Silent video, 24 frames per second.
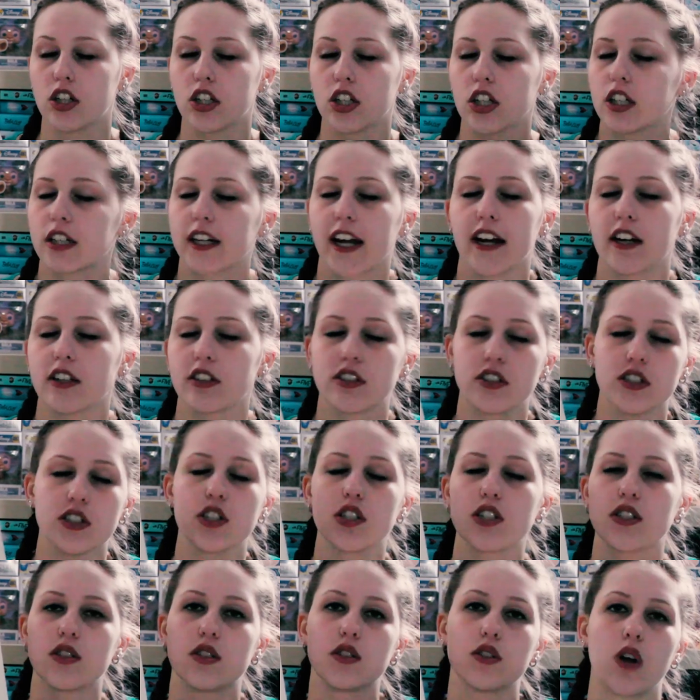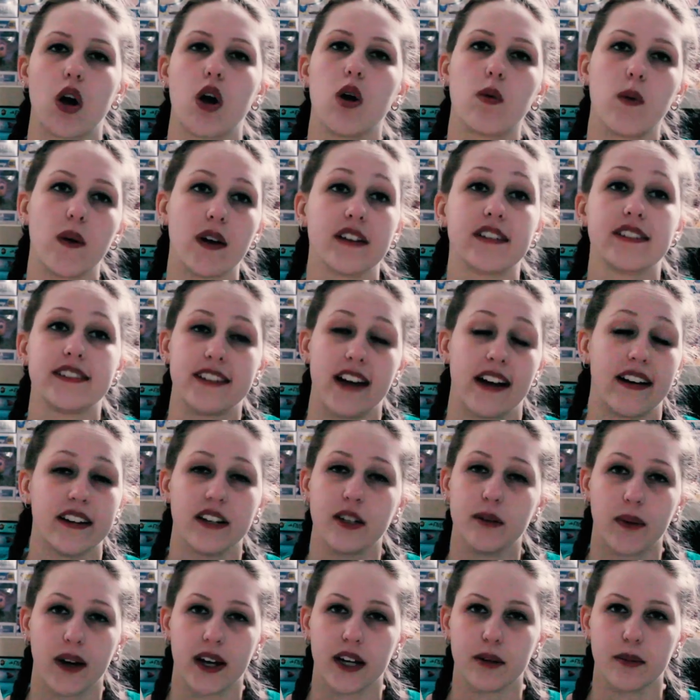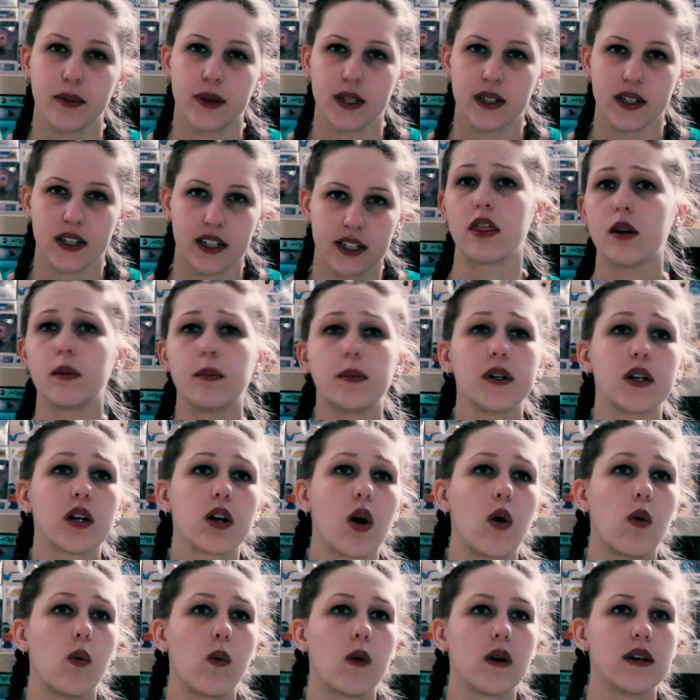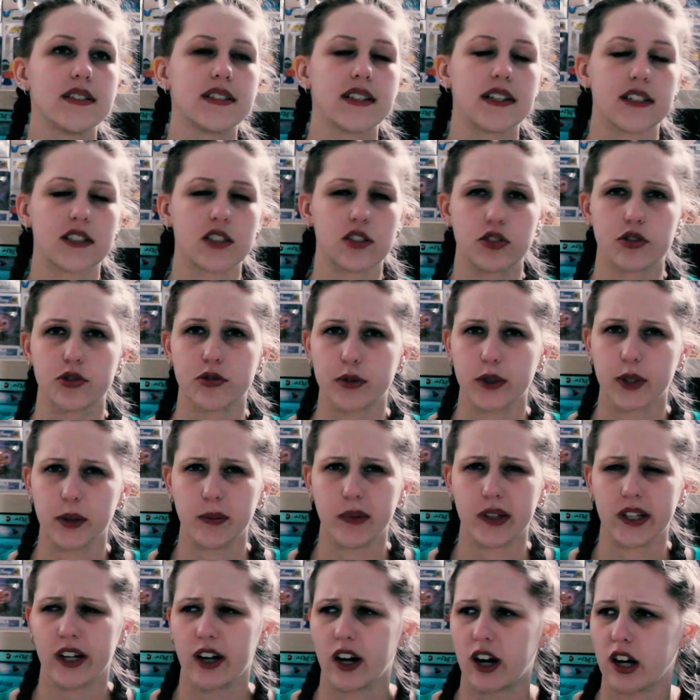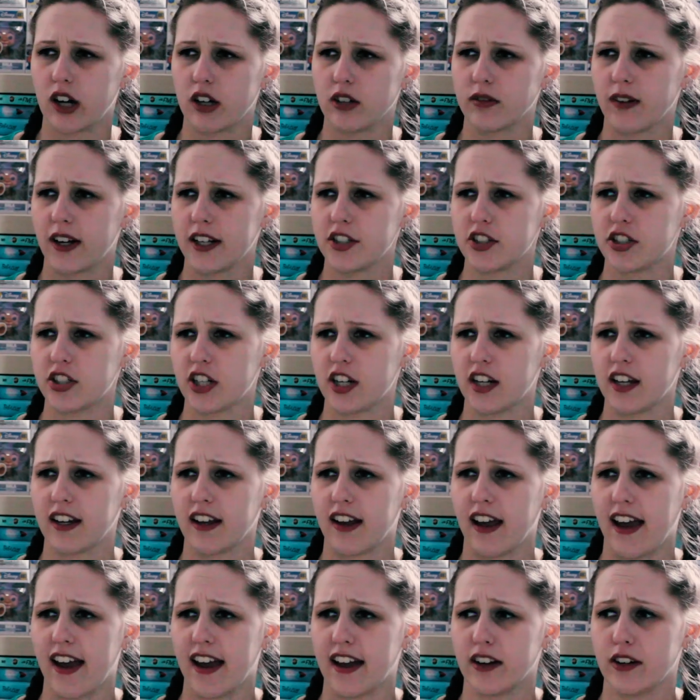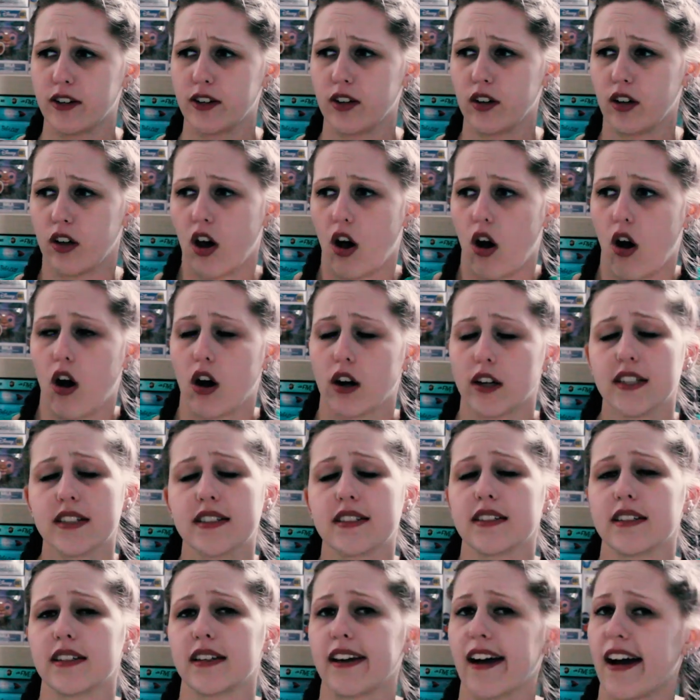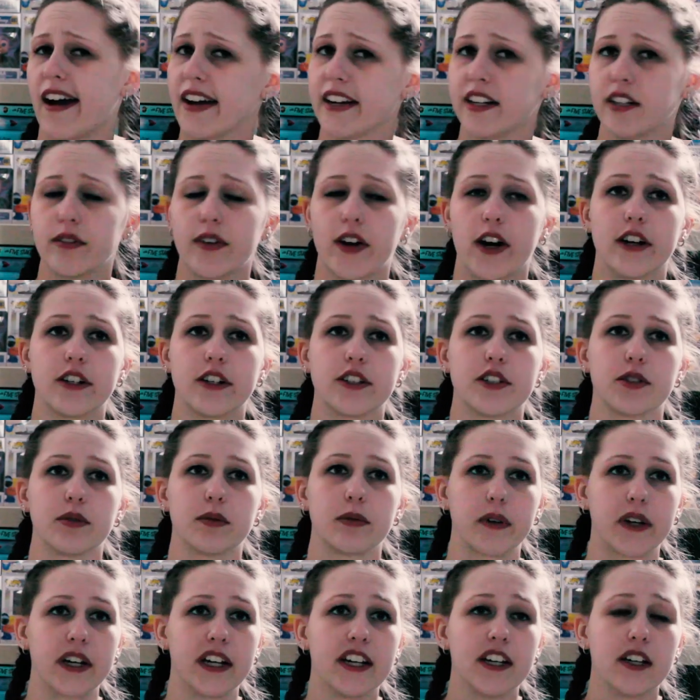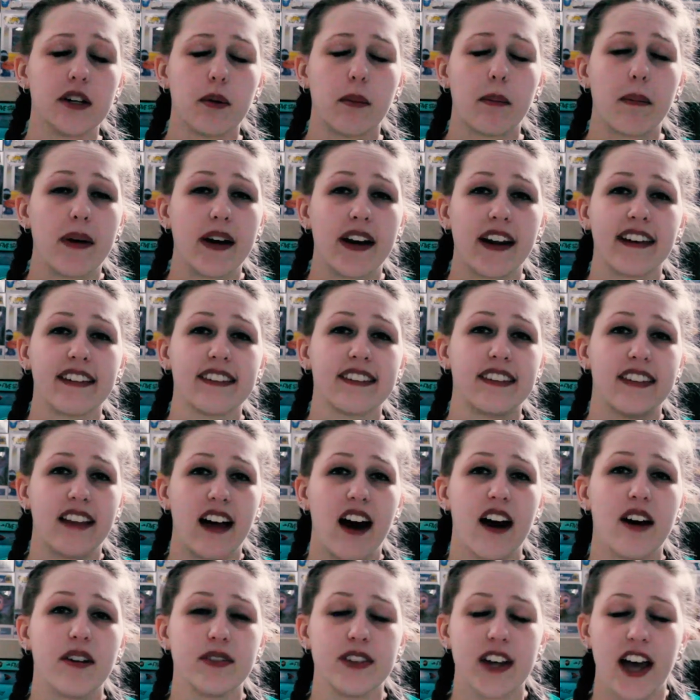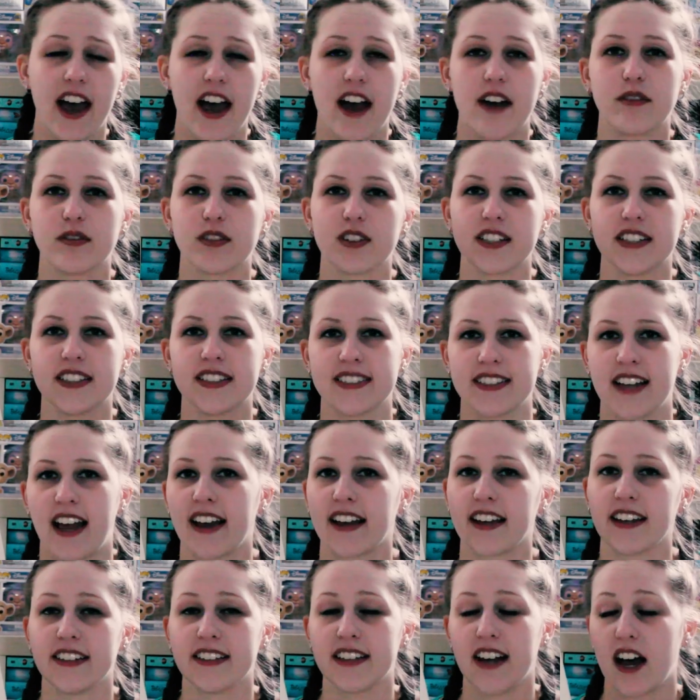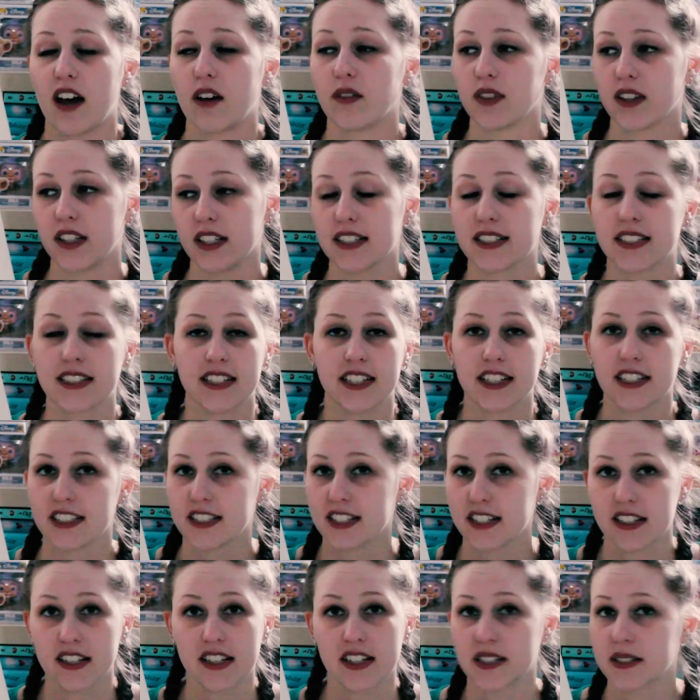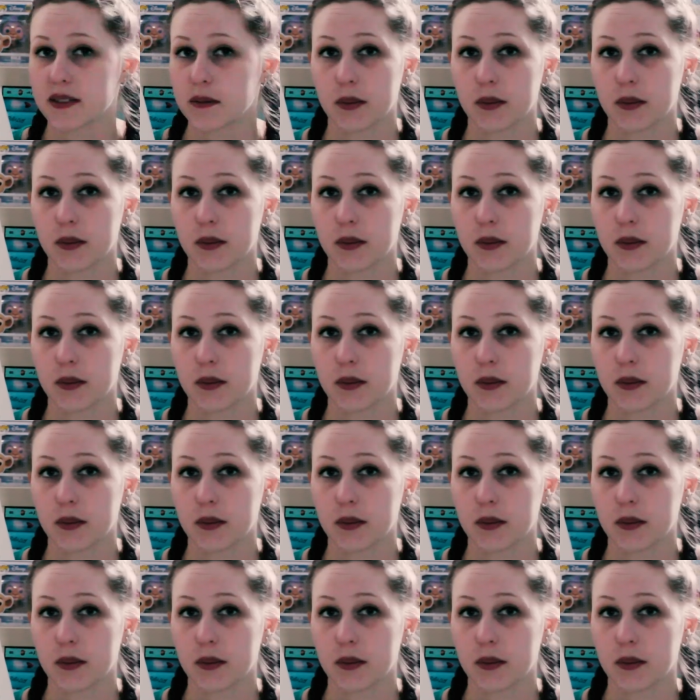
her character is just so well done in my opinion. The book was extremely heart-wrenching and honestly kind of hard to read, but I loved every second of listening to this